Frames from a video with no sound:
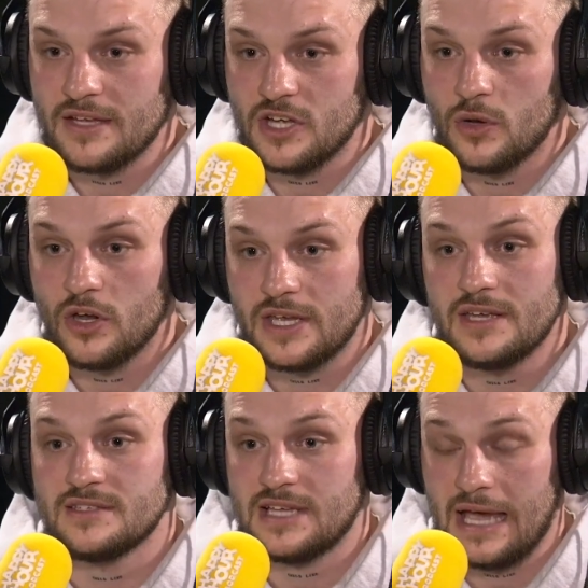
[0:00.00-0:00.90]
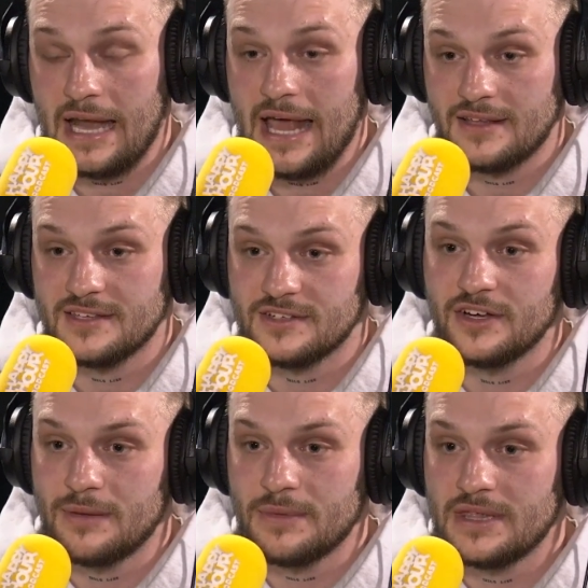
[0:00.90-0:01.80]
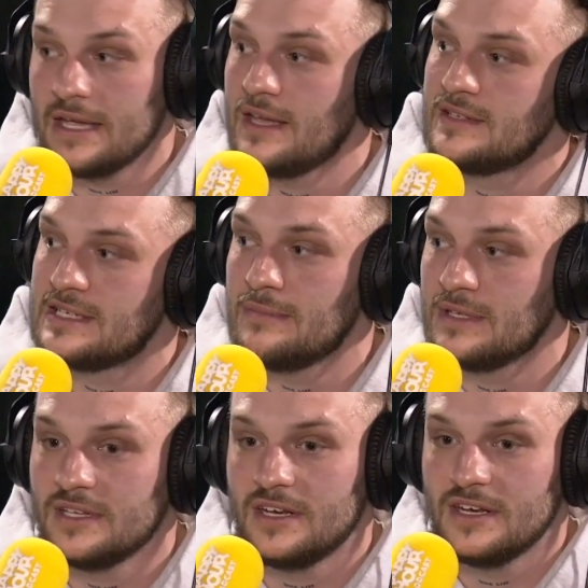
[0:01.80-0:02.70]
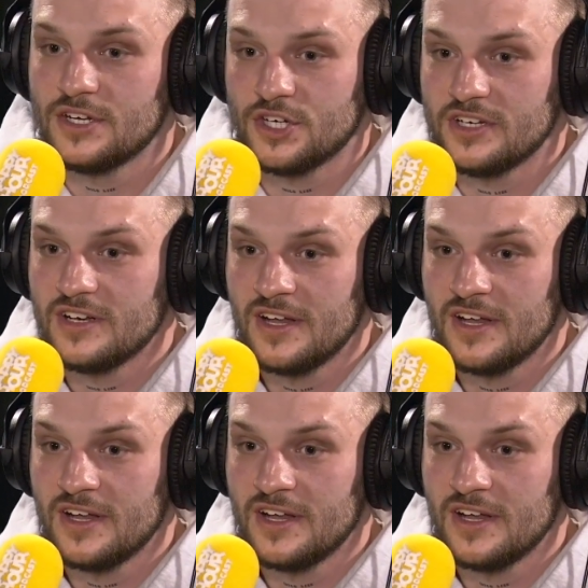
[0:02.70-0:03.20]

So like it is a collector's item and it is limited edition.